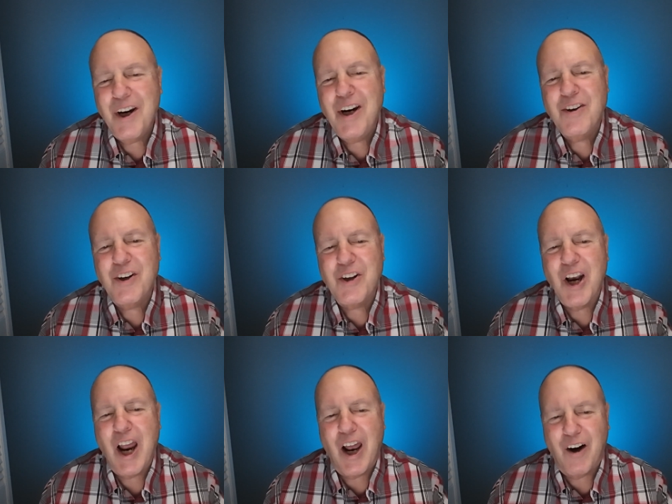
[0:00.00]
Easy
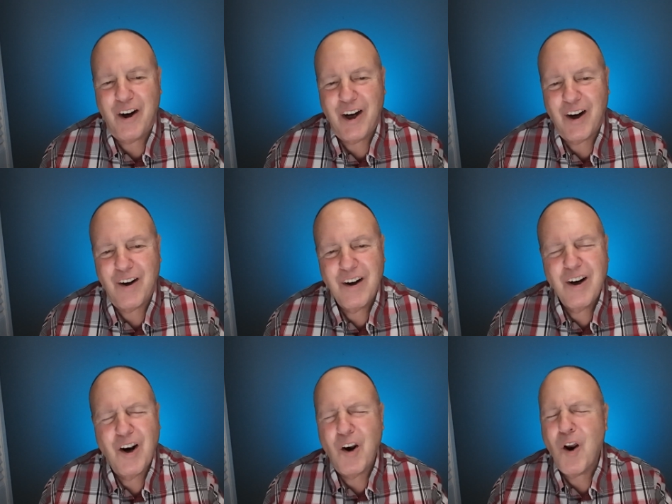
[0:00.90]
Slider here.
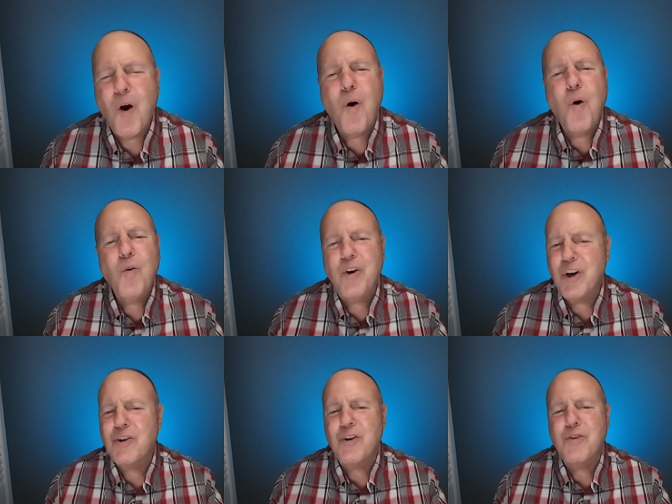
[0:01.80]
Long
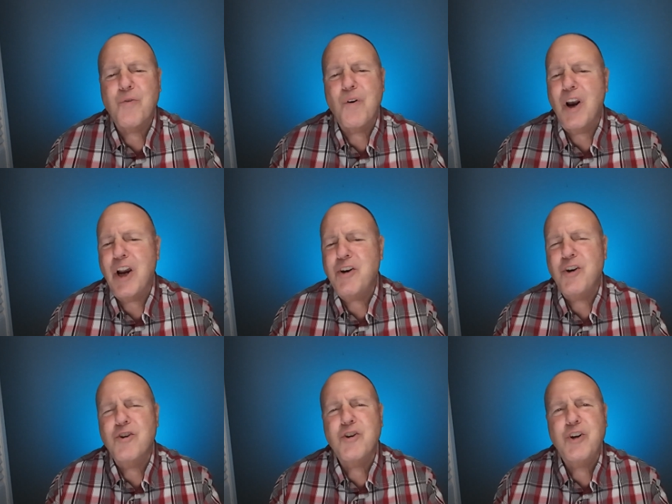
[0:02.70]
distance
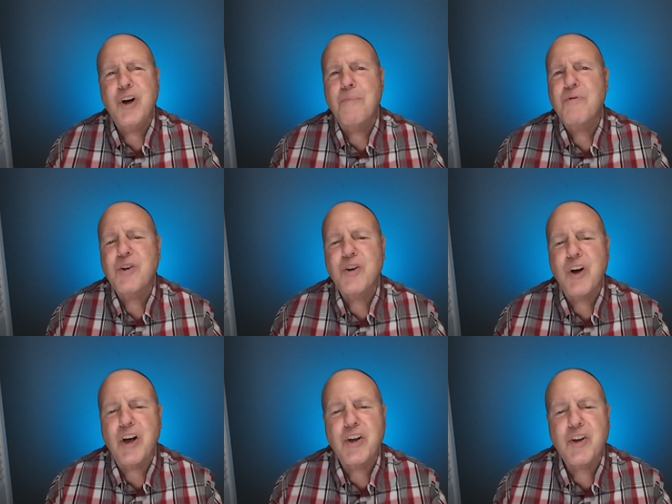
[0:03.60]
relationship
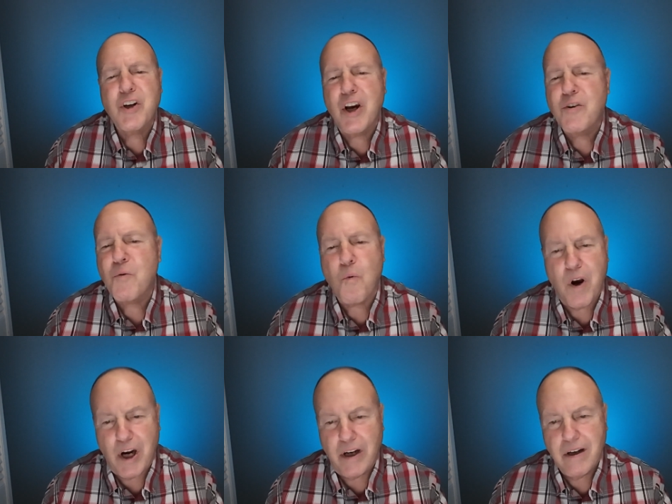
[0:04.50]
success
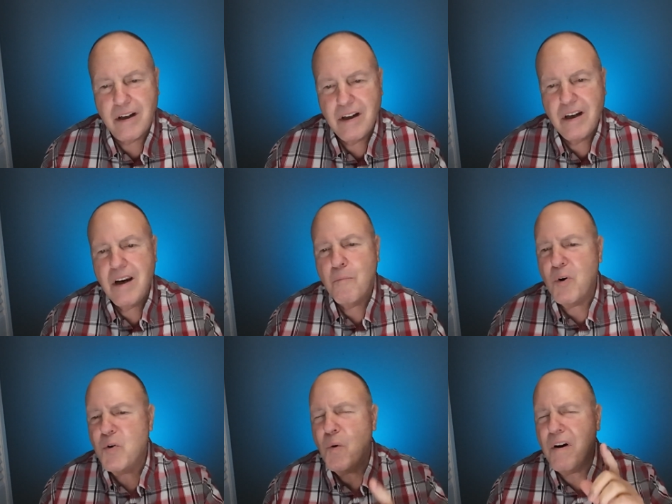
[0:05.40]
rate
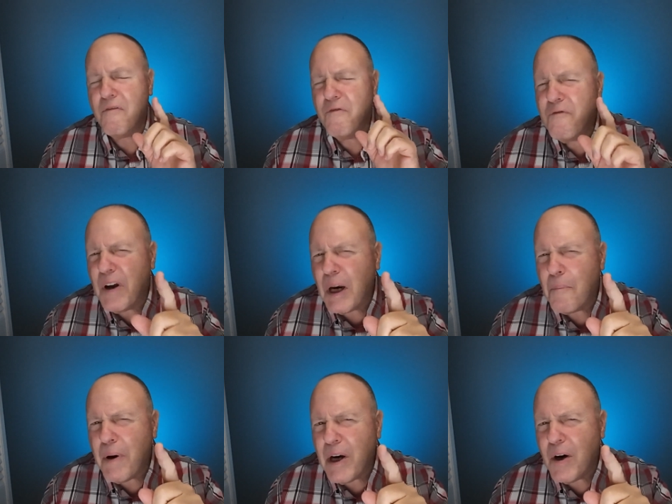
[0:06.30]
between
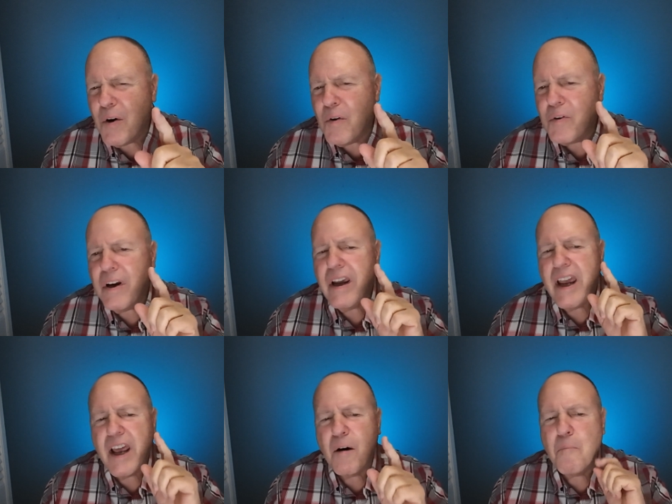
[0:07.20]
Filipinos
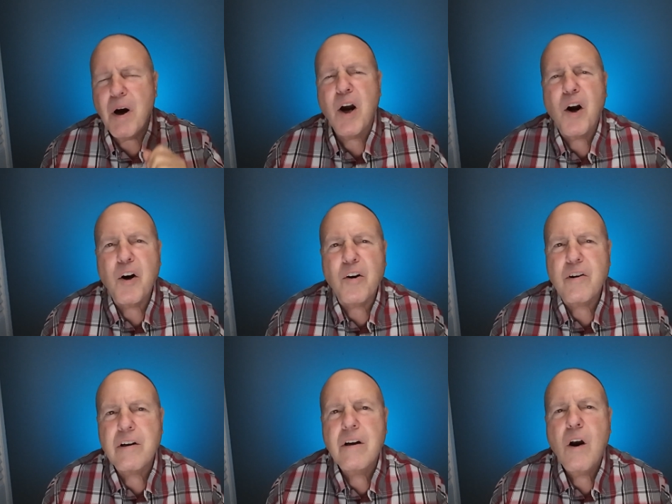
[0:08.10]
and Americans.
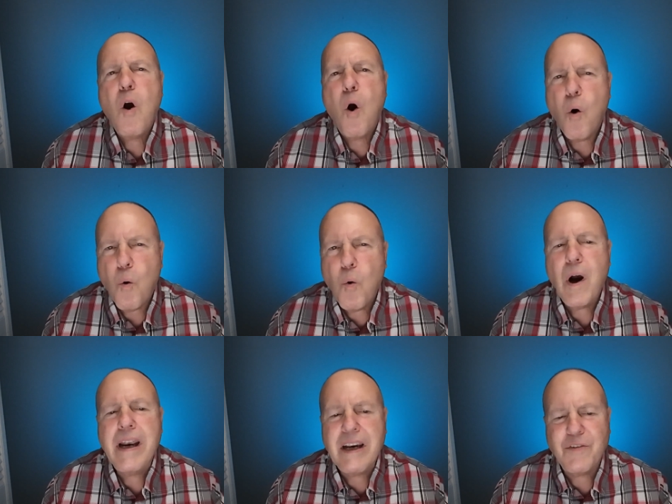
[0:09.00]

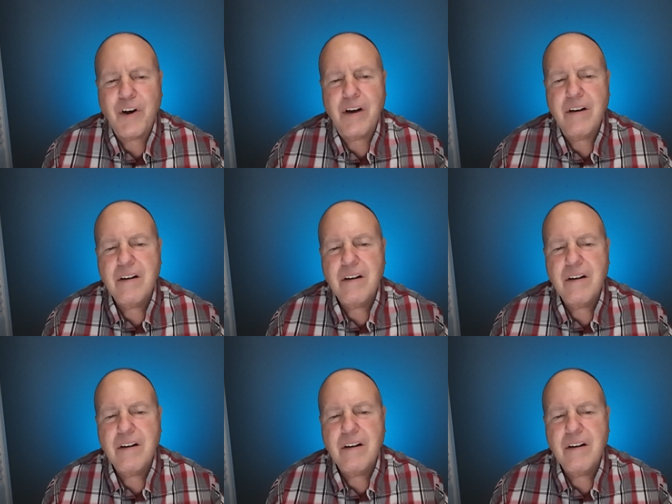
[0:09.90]
What is it?